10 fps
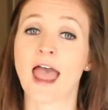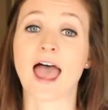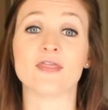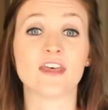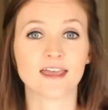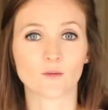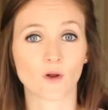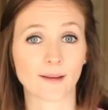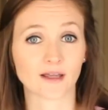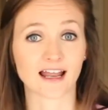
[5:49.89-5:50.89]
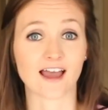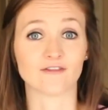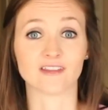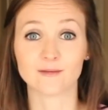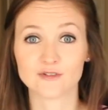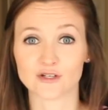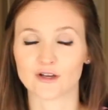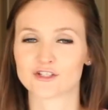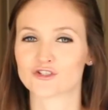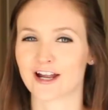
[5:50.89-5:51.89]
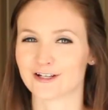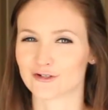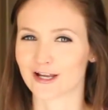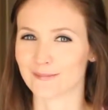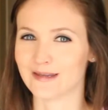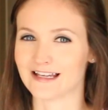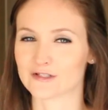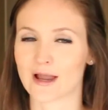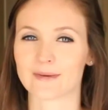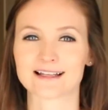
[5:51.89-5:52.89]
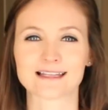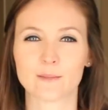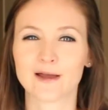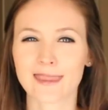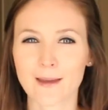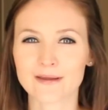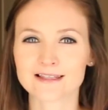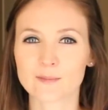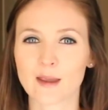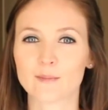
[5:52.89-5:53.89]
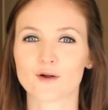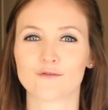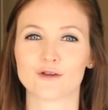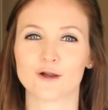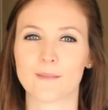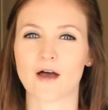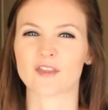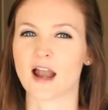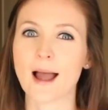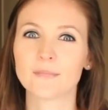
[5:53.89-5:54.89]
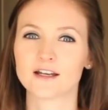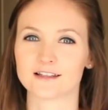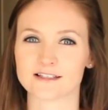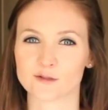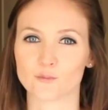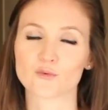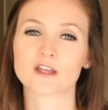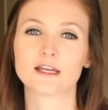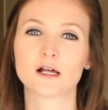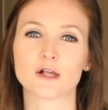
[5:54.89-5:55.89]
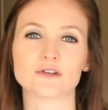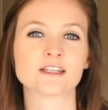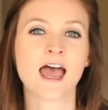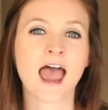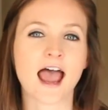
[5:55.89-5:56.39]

And then what I'm going to have them do is try to trick me. So I'm going to say, put that piece of paper over your mouth, and I'm going to listen really close.